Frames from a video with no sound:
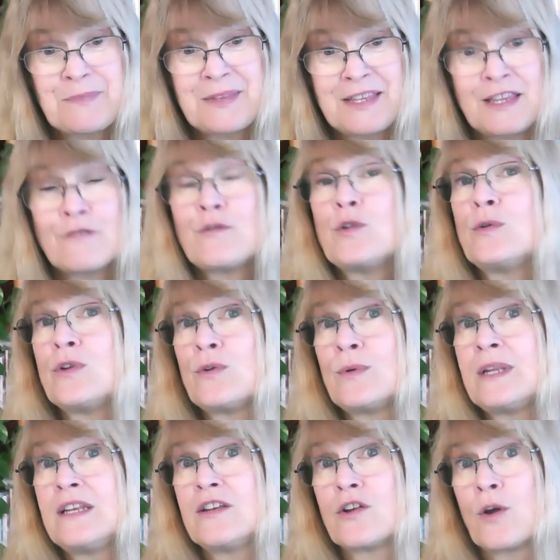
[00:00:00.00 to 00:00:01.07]
If you do
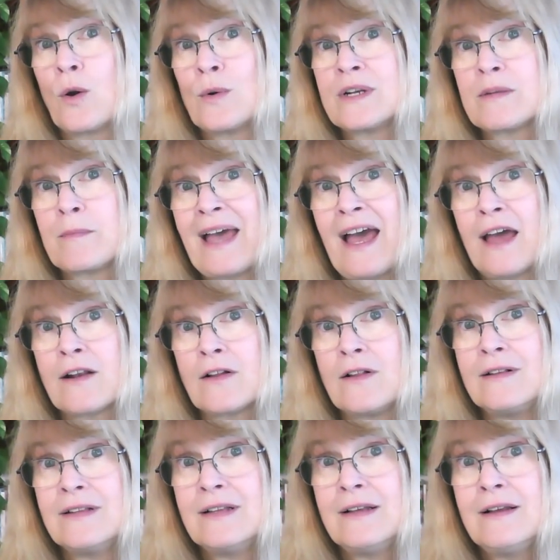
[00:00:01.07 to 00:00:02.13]
need to go into
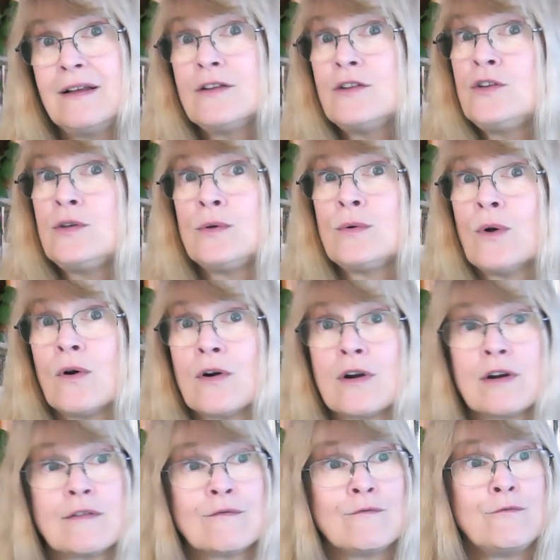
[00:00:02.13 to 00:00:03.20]
battle, you
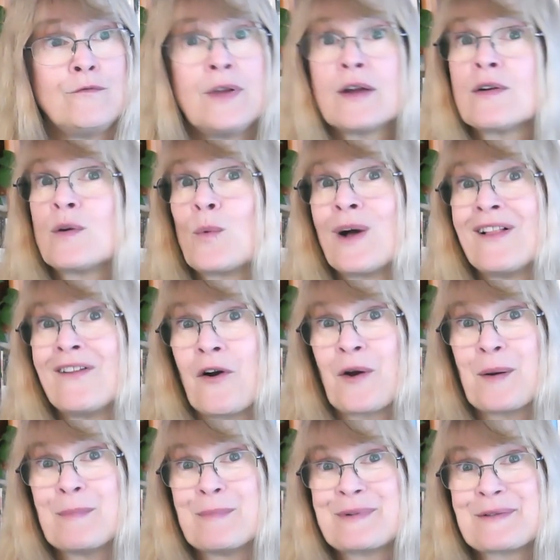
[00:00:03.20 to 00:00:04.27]
are very well
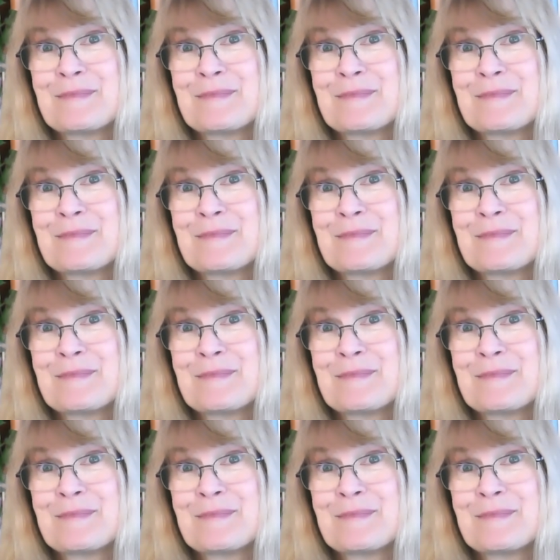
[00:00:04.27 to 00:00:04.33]
armed.